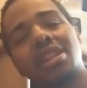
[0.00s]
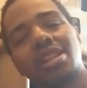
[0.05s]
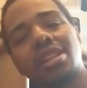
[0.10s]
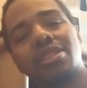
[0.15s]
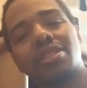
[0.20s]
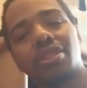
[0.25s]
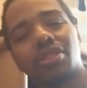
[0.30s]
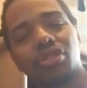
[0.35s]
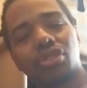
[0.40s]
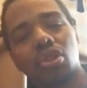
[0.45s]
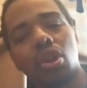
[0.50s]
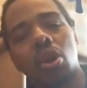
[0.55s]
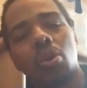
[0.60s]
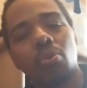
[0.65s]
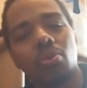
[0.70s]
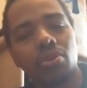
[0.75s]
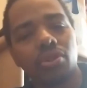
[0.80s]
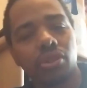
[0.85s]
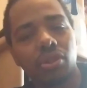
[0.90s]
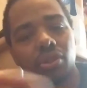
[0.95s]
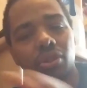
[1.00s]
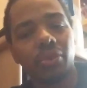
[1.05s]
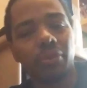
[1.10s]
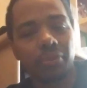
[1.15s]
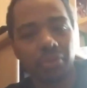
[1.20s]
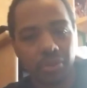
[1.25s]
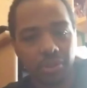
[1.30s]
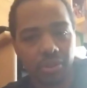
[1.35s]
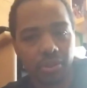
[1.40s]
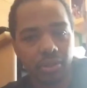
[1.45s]
in the Star Wars
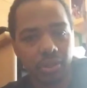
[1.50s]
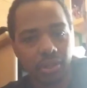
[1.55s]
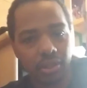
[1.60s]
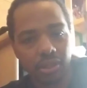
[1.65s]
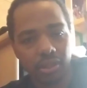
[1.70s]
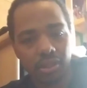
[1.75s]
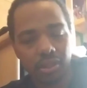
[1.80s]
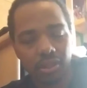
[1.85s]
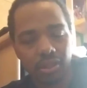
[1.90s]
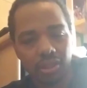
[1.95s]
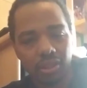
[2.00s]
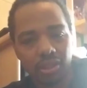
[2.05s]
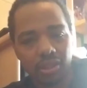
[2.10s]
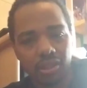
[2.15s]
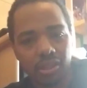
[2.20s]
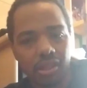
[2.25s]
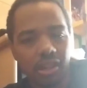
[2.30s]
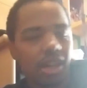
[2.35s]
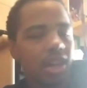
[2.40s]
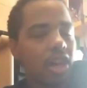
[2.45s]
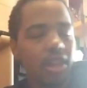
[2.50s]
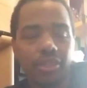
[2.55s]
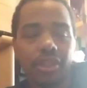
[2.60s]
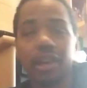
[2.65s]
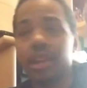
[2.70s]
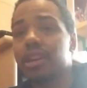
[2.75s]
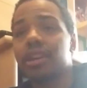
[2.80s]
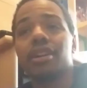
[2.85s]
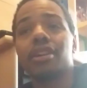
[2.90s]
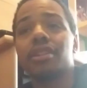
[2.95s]
universe.
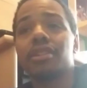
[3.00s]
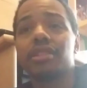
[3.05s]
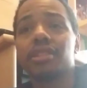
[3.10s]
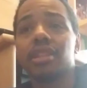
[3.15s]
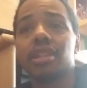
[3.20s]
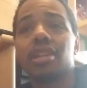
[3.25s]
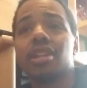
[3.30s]
Because